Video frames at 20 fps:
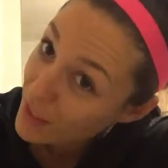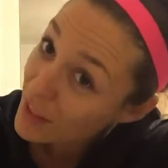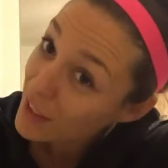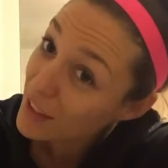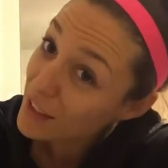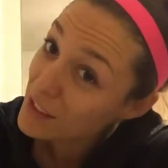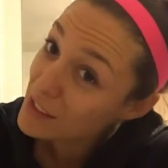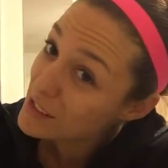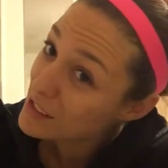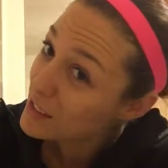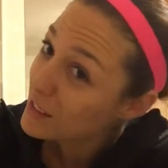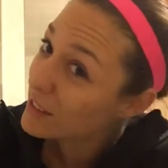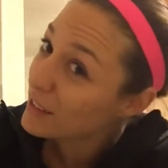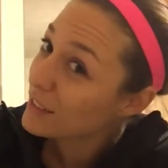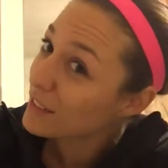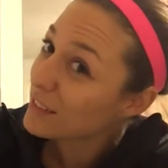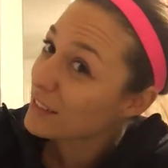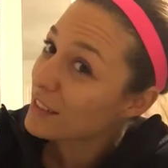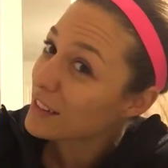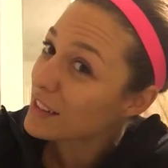you're
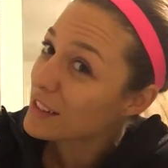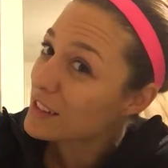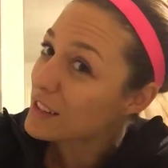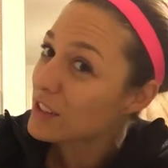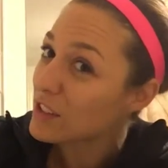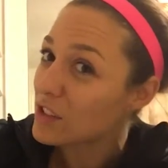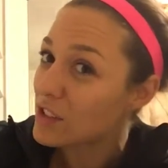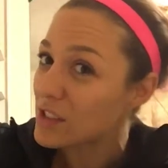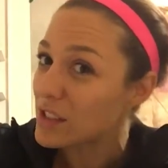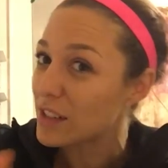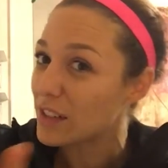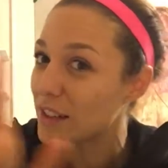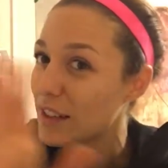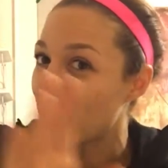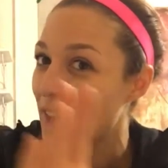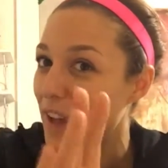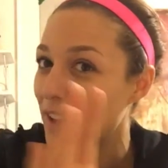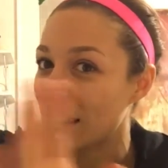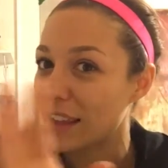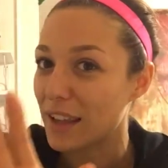still
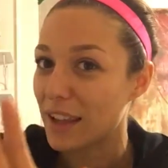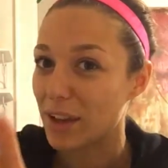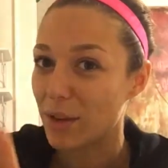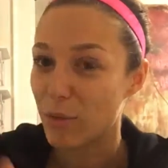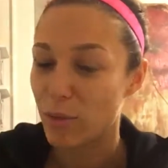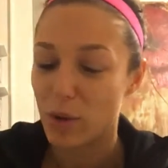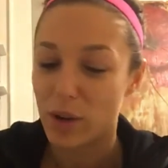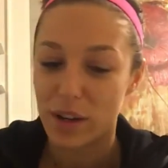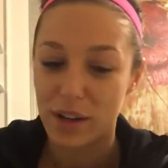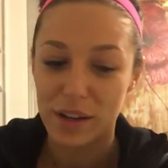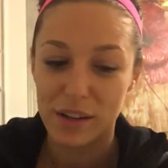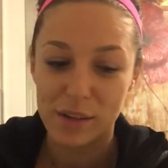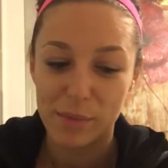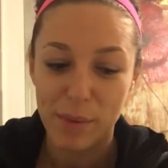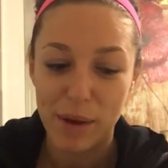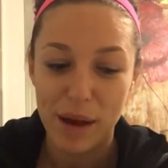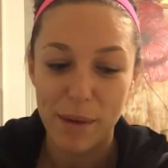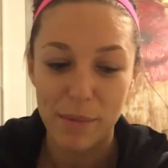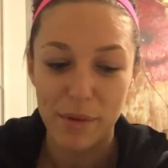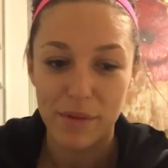lacking in one
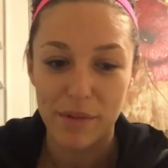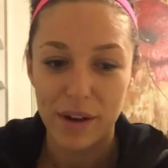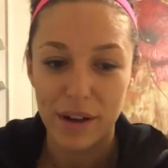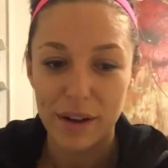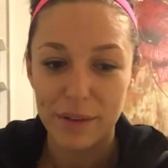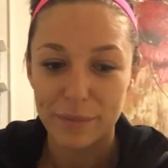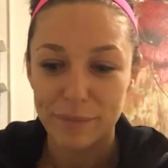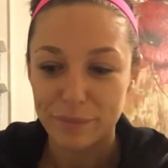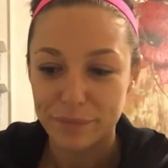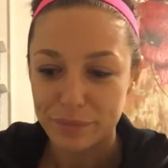department, right?